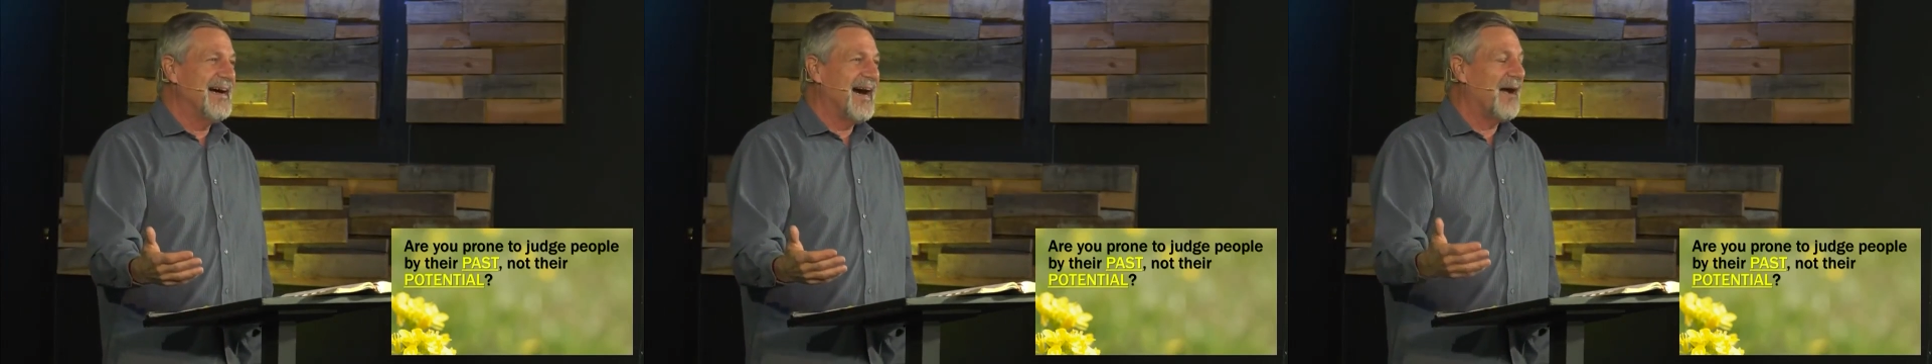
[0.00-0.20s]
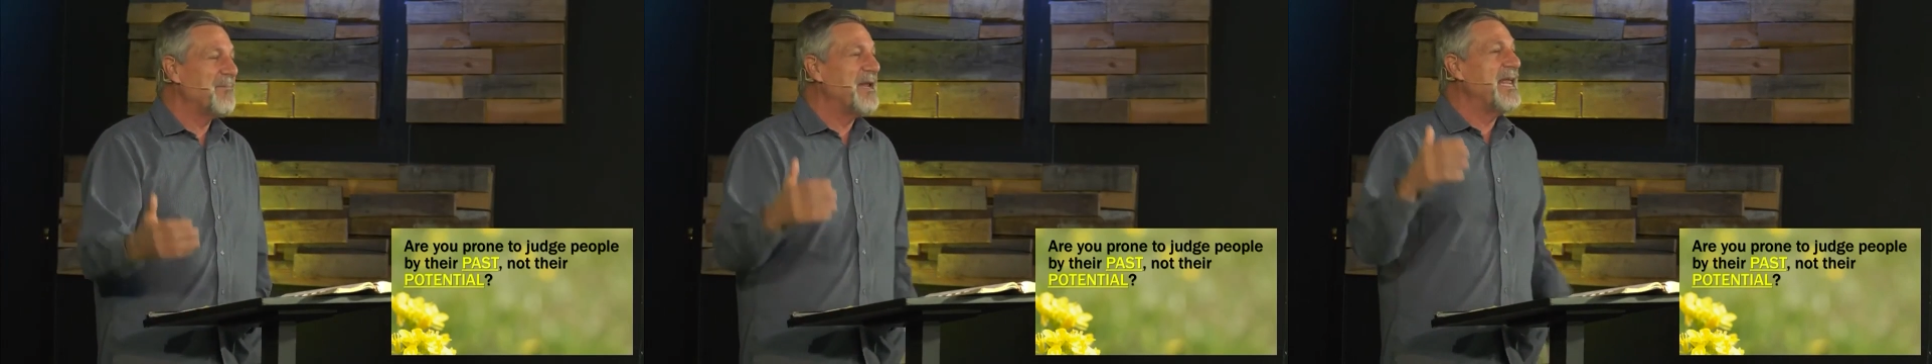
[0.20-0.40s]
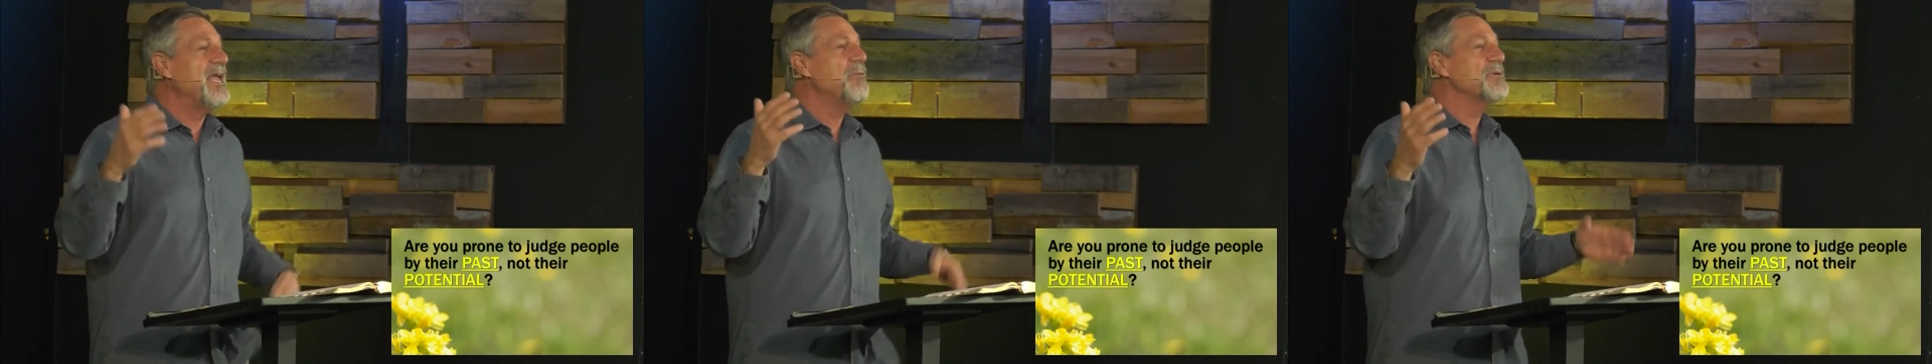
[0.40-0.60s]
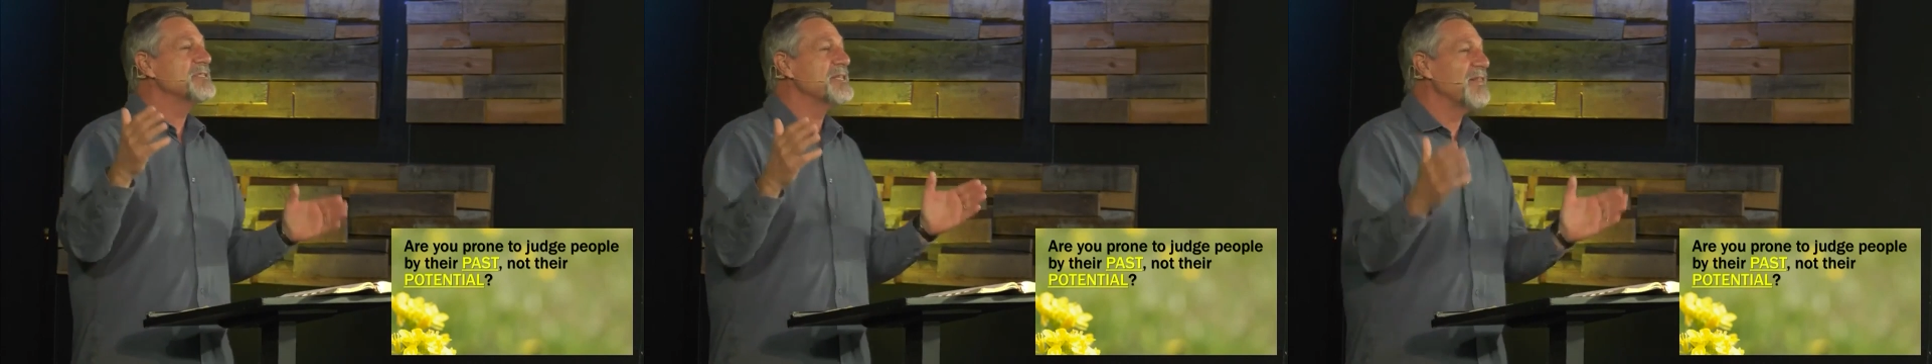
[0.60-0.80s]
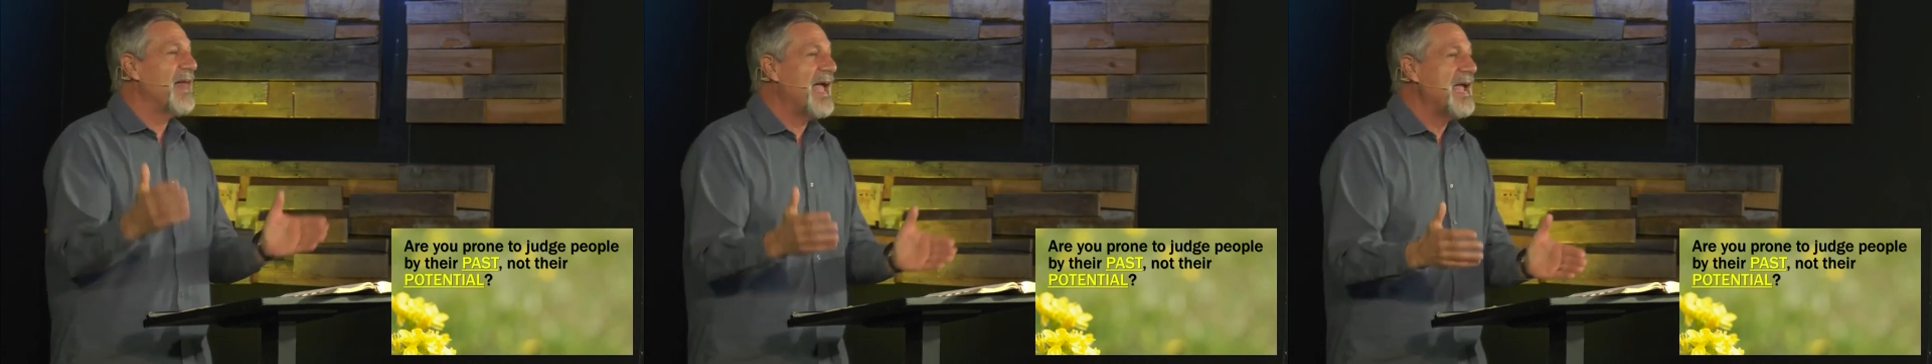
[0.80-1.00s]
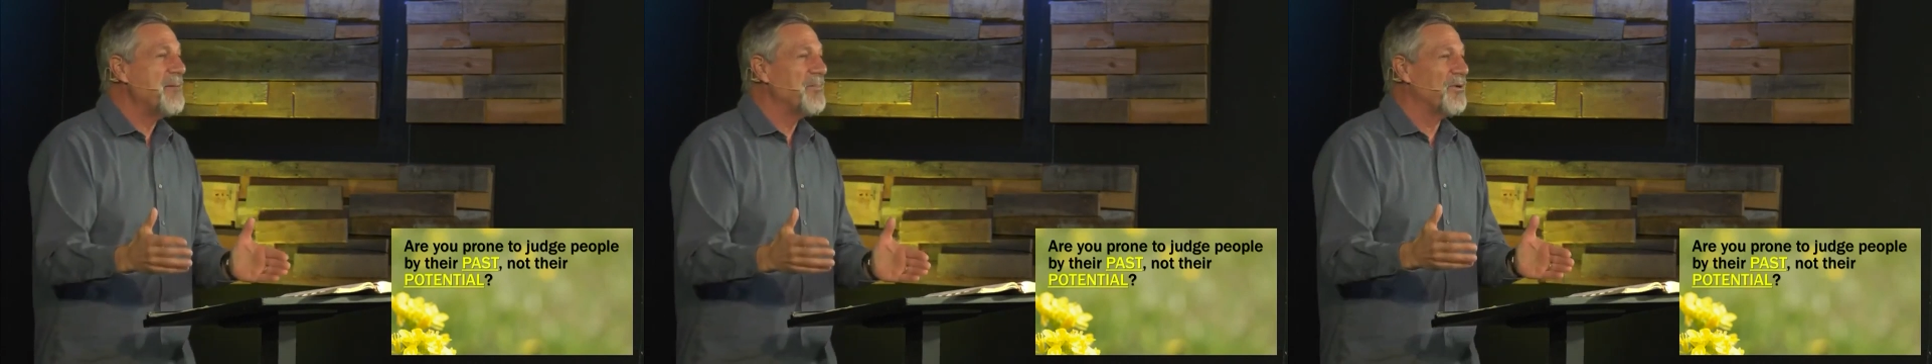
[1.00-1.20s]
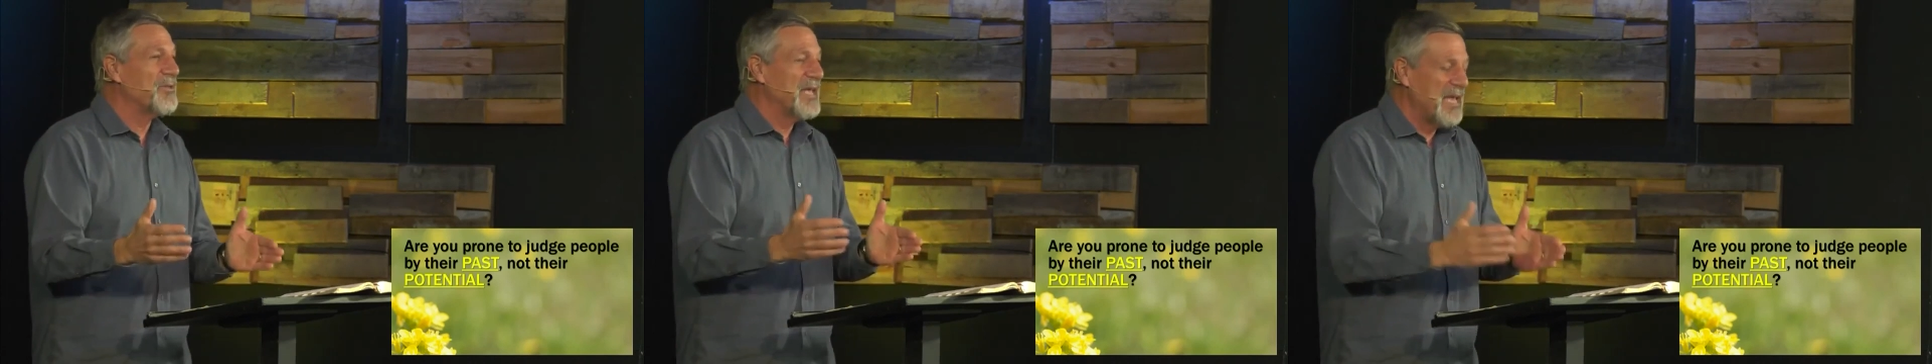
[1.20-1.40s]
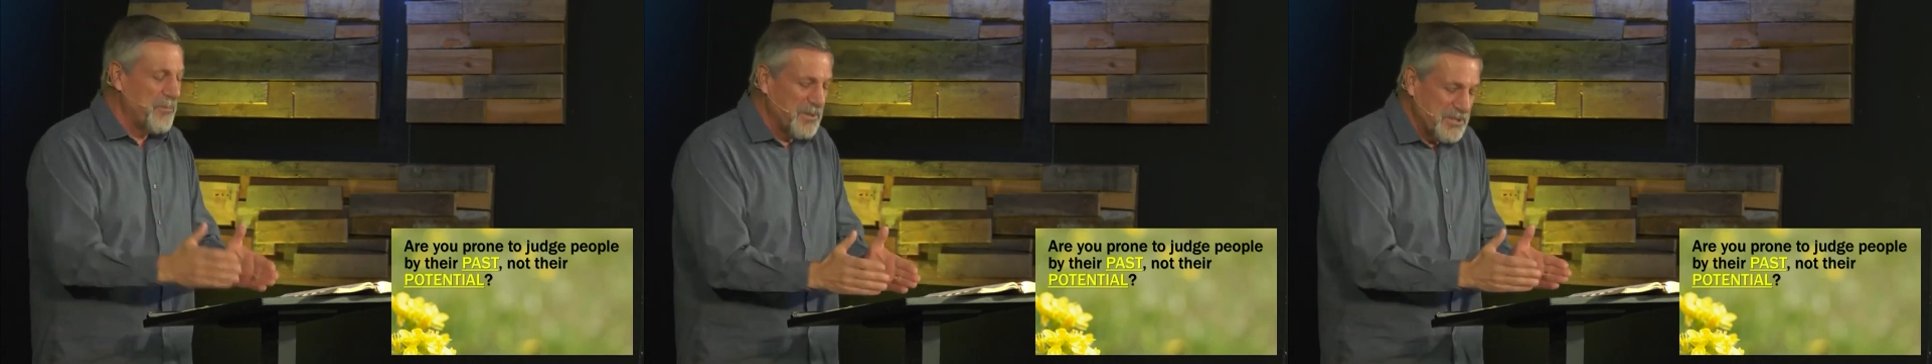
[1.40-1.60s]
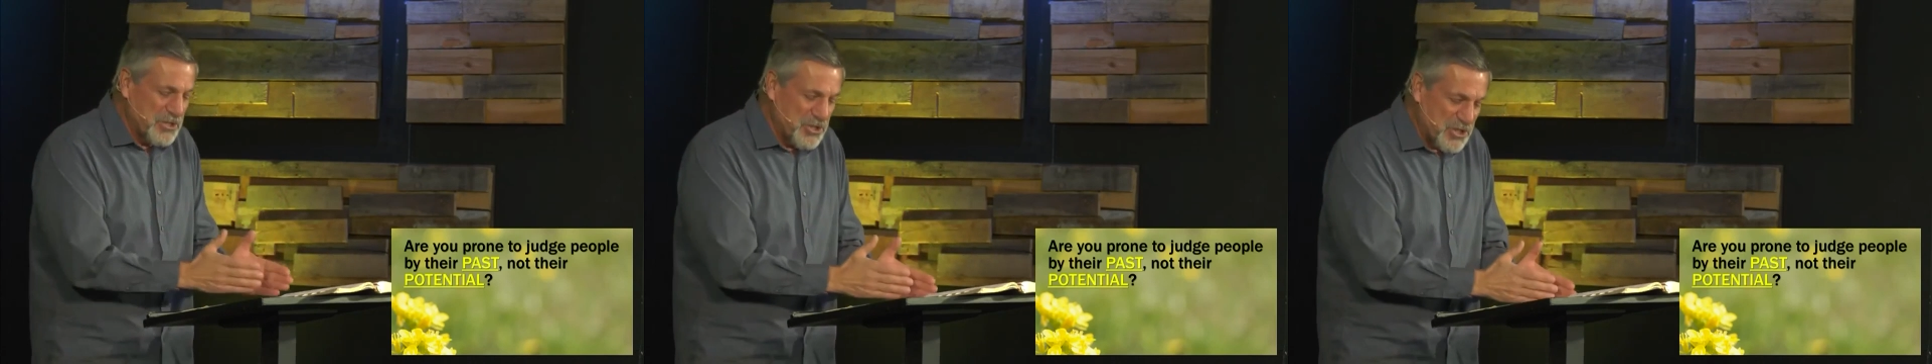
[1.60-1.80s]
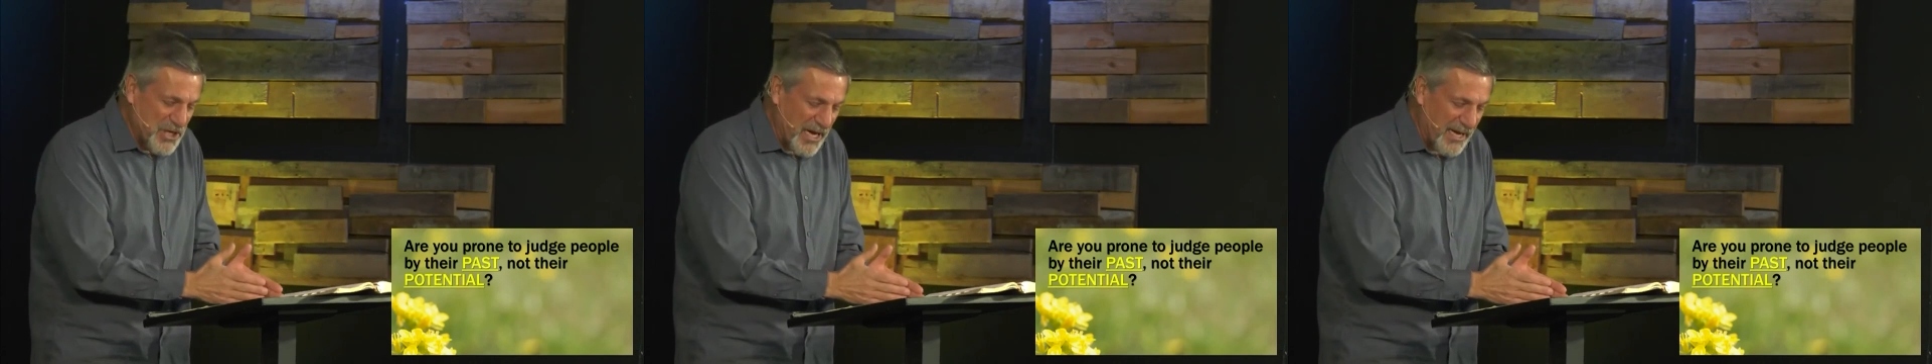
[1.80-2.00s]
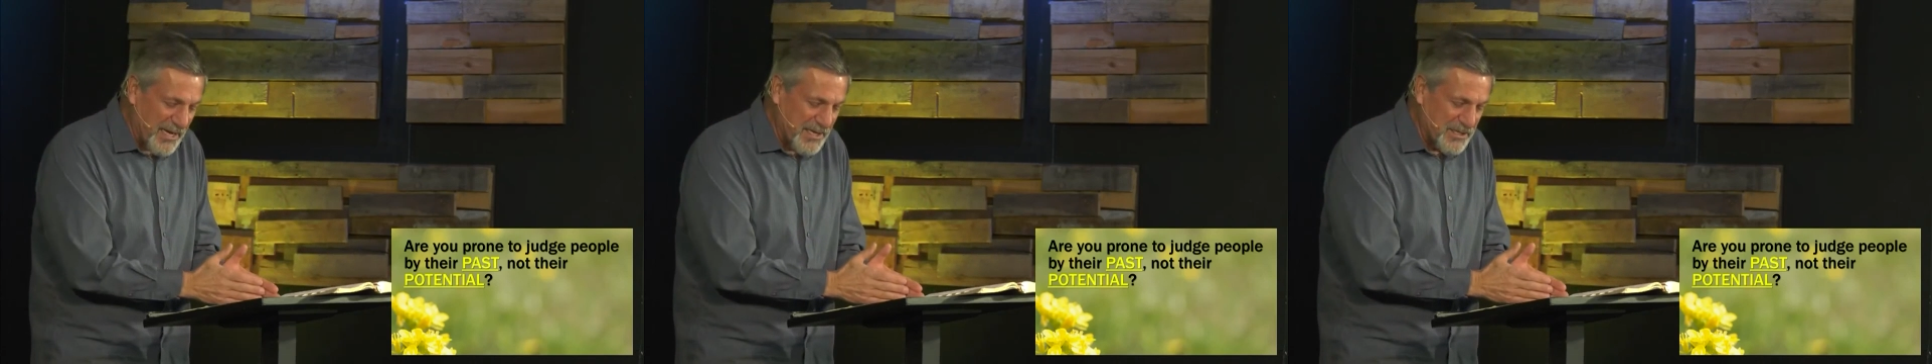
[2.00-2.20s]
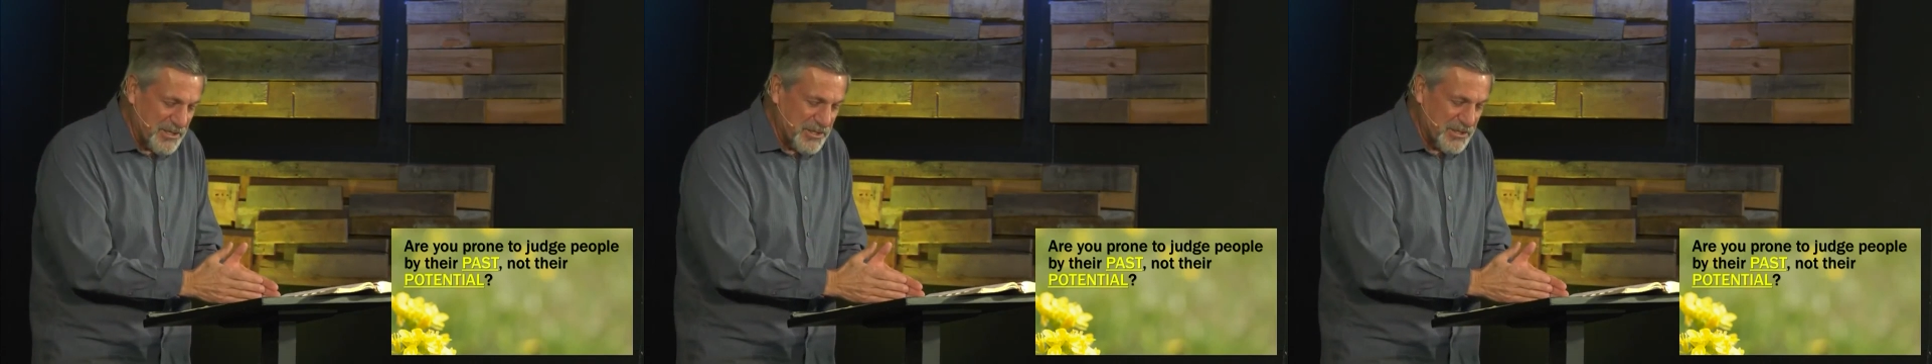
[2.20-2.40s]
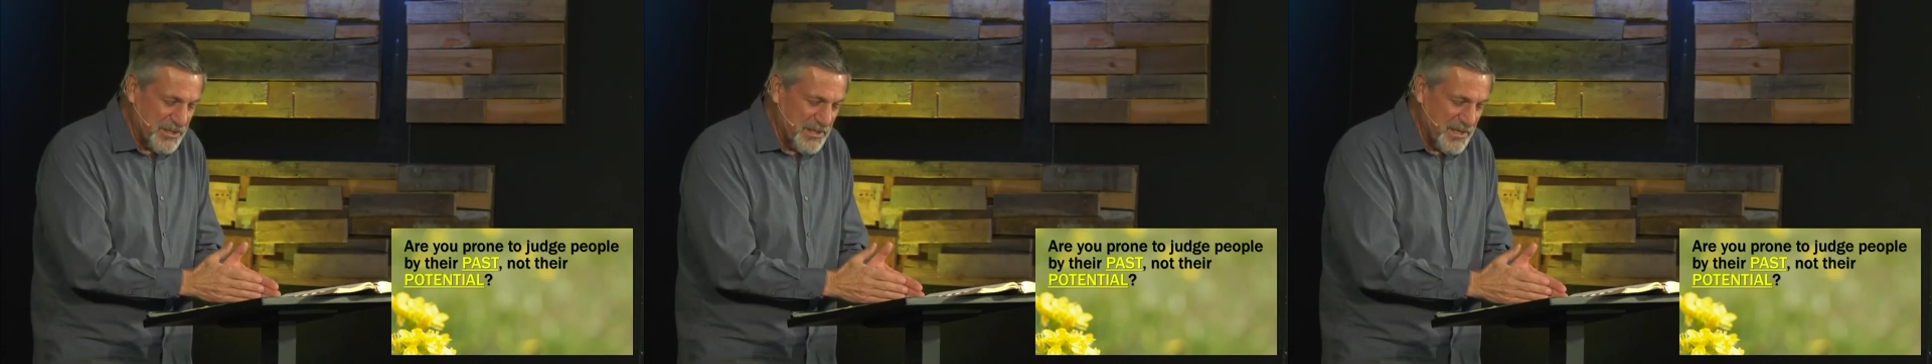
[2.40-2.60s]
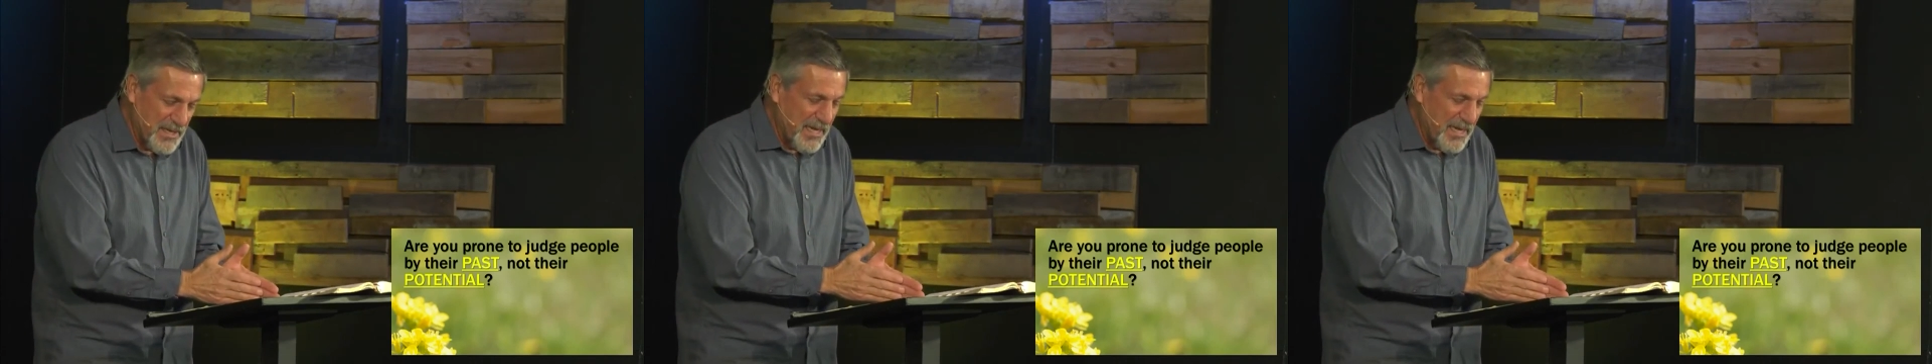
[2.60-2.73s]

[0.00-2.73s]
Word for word: I mean, he was labeled, he was judged.